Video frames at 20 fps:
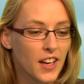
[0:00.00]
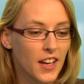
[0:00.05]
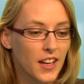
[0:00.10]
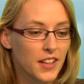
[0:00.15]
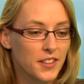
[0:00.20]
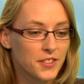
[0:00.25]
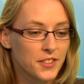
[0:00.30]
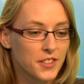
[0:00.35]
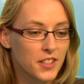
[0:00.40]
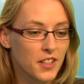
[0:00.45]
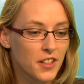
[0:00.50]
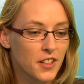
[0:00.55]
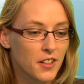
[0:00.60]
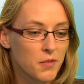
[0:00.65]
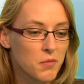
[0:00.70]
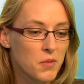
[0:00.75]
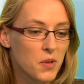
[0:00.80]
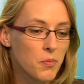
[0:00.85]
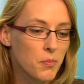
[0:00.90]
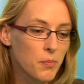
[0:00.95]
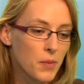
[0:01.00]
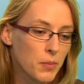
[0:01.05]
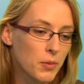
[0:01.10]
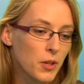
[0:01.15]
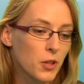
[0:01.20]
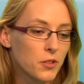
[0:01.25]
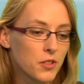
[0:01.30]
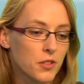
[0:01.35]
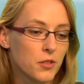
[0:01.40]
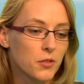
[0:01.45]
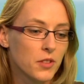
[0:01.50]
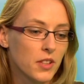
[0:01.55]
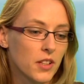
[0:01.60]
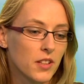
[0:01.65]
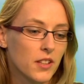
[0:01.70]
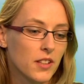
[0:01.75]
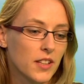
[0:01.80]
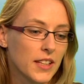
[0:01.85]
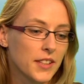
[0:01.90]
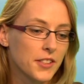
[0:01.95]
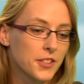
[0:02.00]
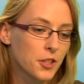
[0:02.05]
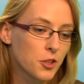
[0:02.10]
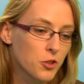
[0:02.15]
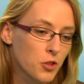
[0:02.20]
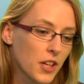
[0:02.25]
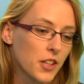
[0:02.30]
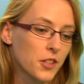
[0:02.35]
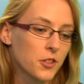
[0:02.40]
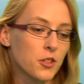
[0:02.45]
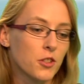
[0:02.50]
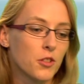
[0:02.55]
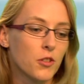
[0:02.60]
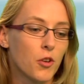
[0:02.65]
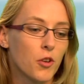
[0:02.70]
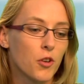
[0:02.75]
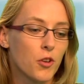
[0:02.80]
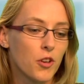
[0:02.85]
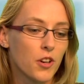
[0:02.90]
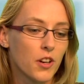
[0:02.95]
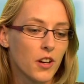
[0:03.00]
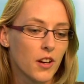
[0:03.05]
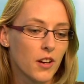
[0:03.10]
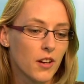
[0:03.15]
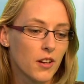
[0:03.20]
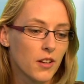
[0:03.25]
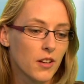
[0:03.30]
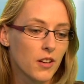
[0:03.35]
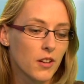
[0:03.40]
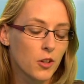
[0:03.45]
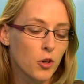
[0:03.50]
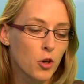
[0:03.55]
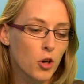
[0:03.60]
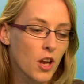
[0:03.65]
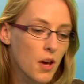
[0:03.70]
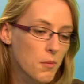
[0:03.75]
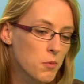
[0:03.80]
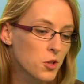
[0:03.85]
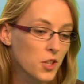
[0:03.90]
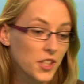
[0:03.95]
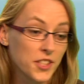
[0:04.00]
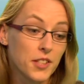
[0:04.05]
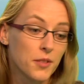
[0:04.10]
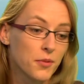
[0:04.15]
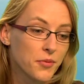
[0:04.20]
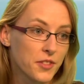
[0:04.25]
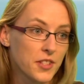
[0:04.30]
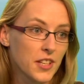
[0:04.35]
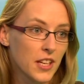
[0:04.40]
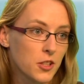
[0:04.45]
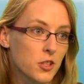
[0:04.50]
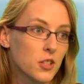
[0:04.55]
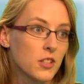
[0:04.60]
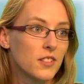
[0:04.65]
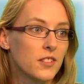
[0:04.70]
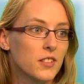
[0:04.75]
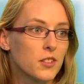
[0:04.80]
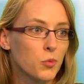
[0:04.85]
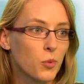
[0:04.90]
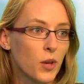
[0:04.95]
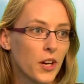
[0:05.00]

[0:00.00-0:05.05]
and maybe also the integration or collaborative sessions